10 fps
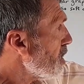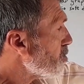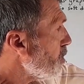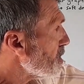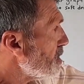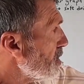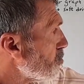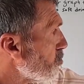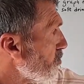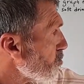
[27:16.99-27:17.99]
20,
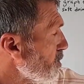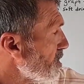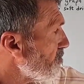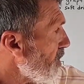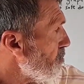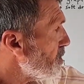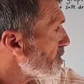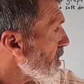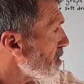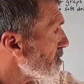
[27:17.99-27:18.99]

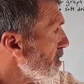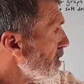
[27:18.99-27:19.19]
25%,